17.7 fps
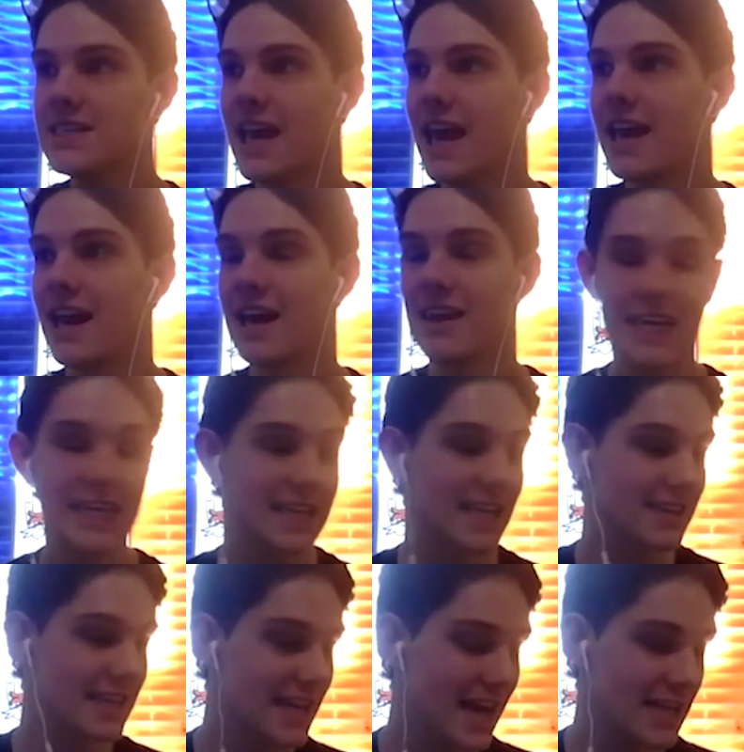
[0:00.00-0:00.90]
And I think that
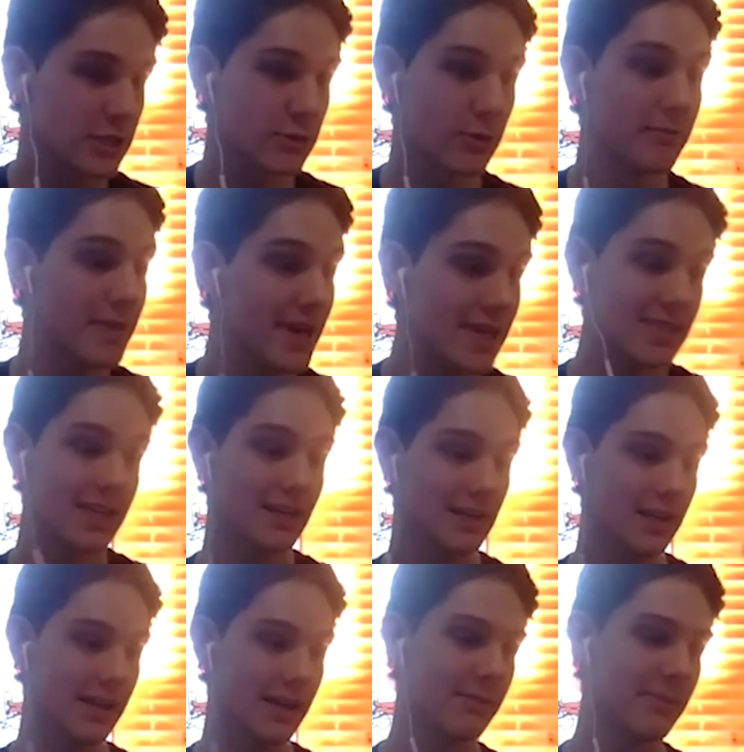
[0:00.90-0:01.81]
the Nets were missing a
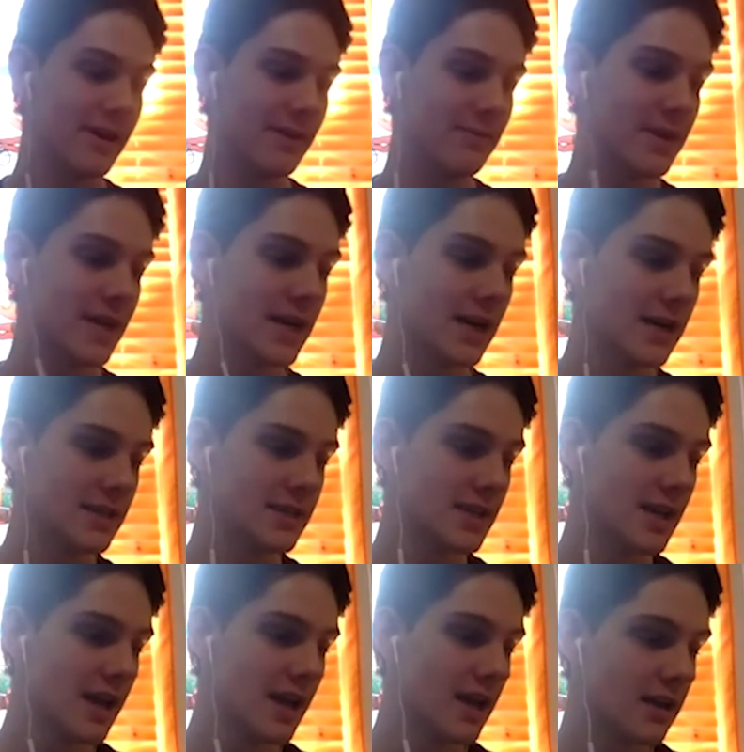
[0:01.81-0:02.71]
little bit because,
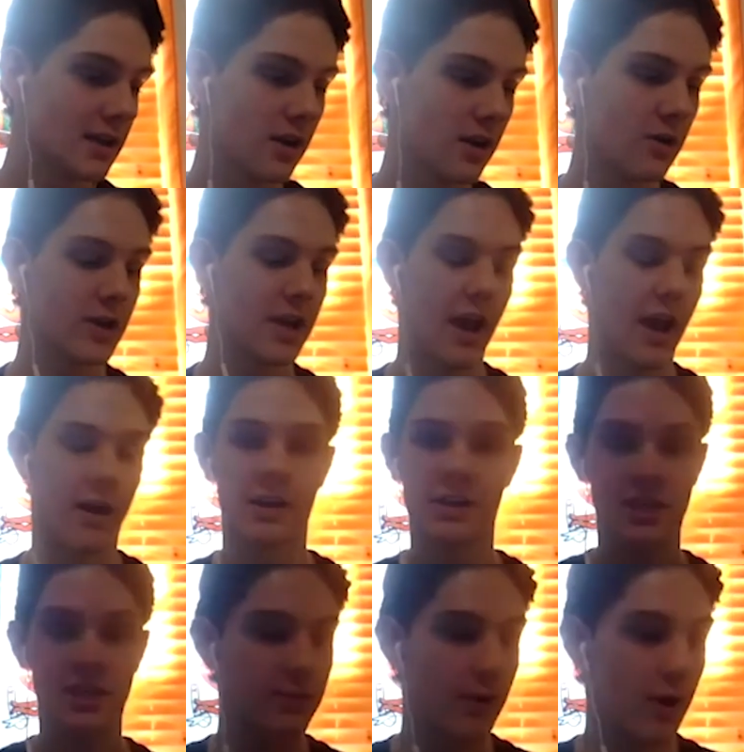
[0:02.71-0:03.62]
Karras has
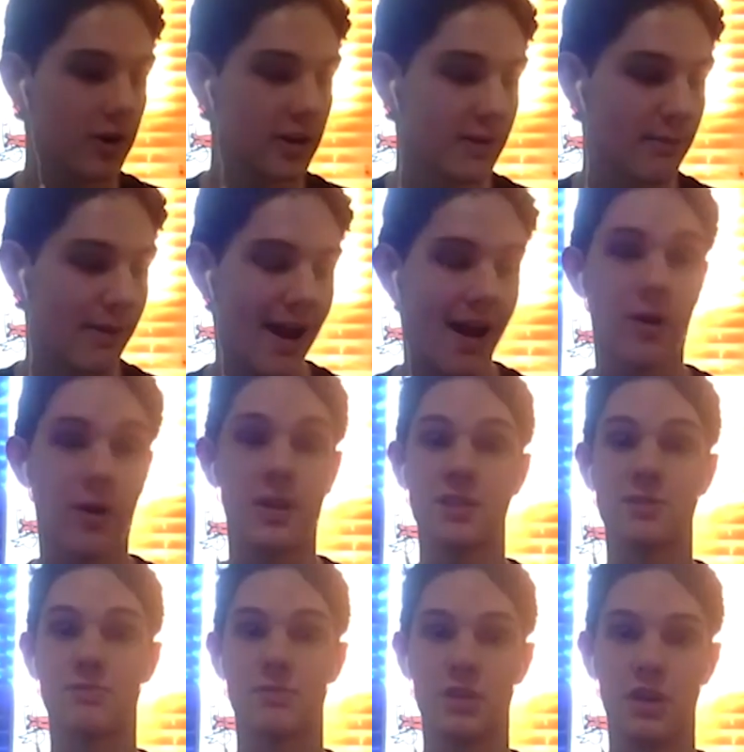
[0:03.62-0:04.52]
spoken about how
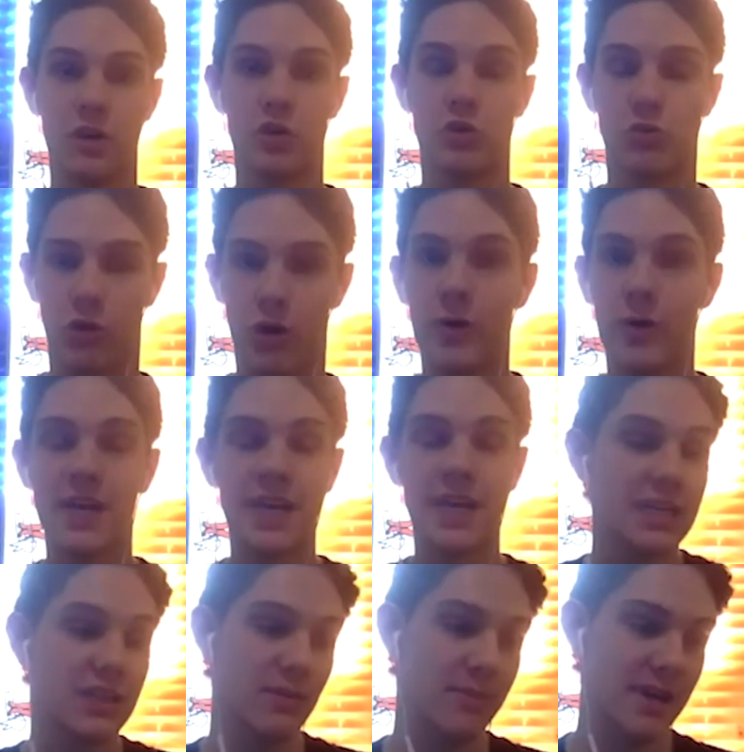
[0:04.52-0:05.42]
he's, growing
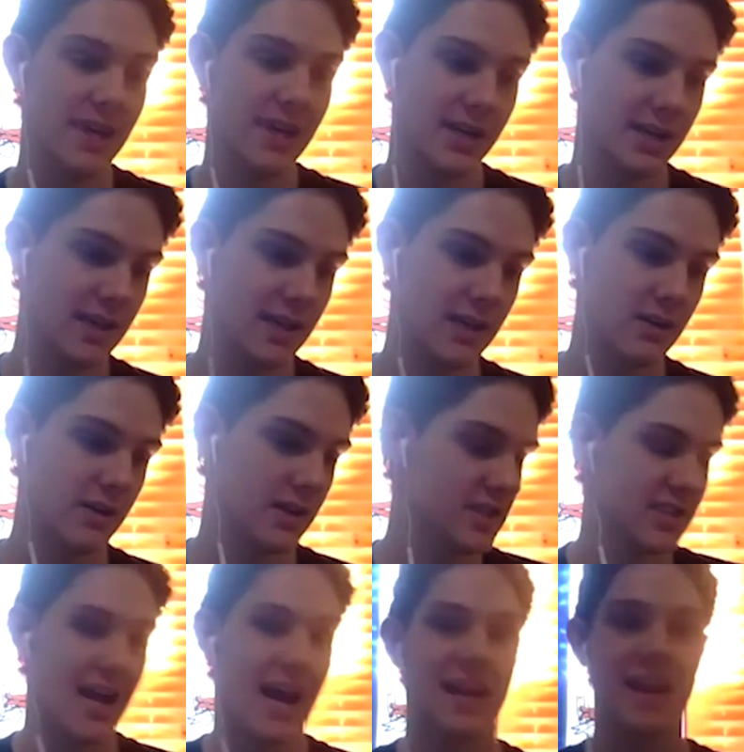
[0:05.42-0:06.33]
into being a leader. He's
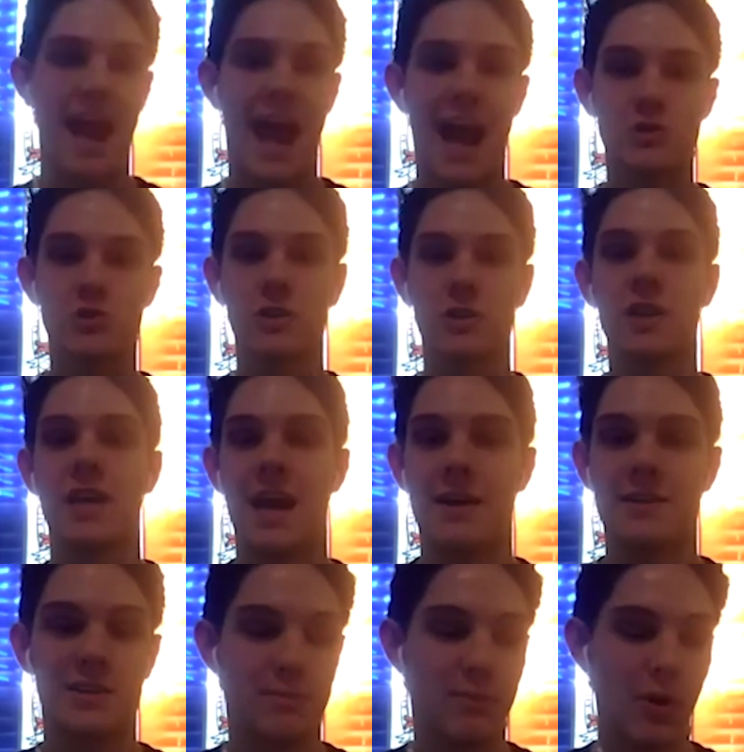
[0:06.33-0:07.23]
not naturally
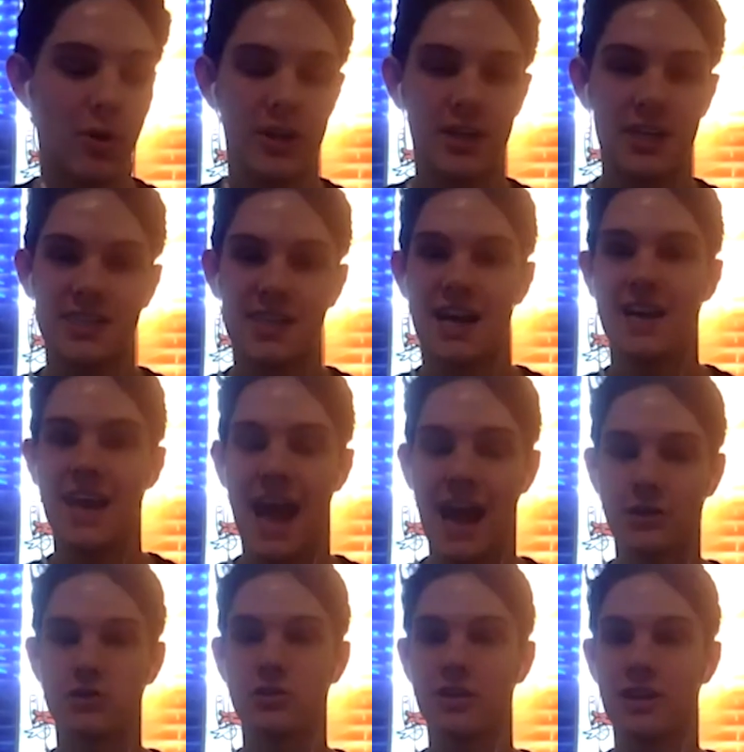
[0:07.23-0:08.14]
outspoken. He's not
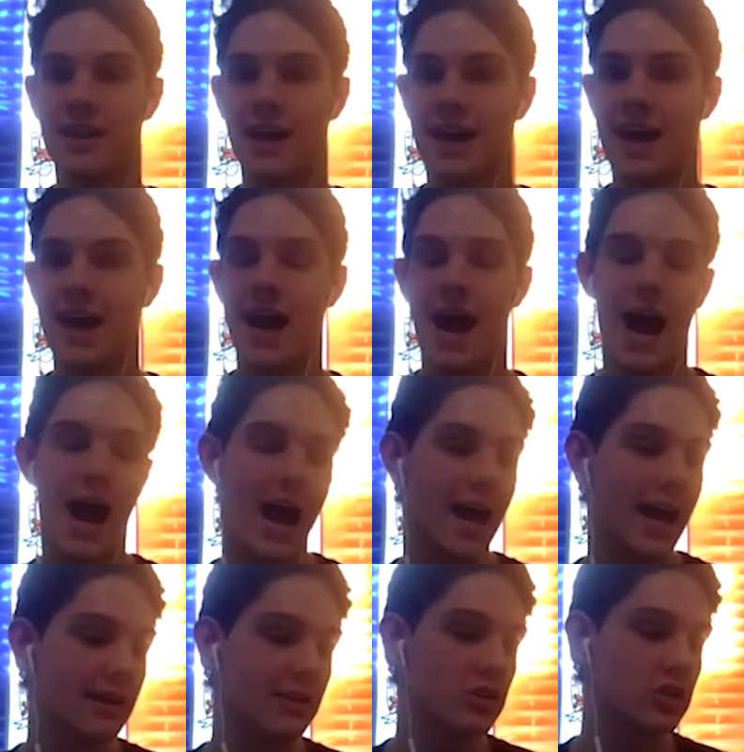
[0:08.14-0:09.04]
naturally that kind of high
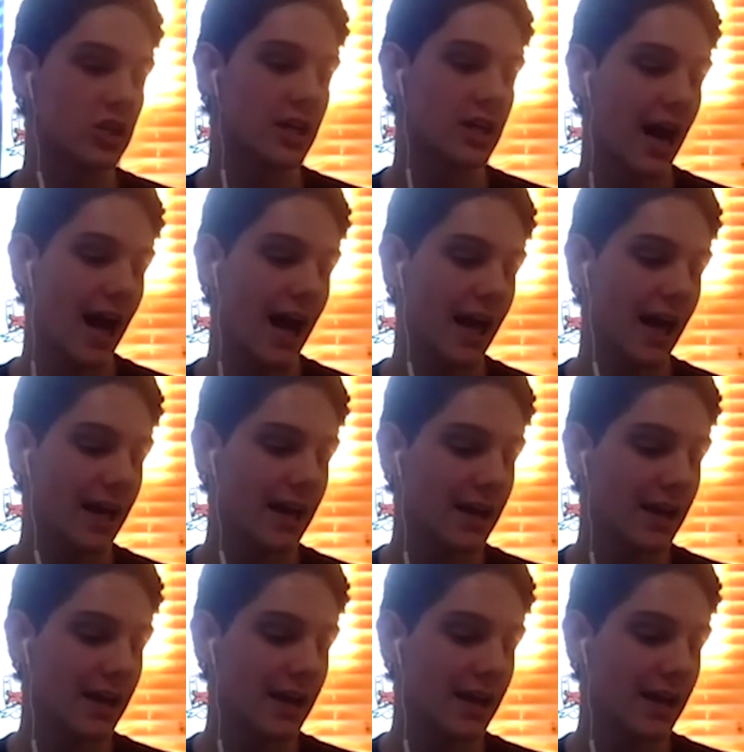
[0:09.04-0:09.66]
energy guy.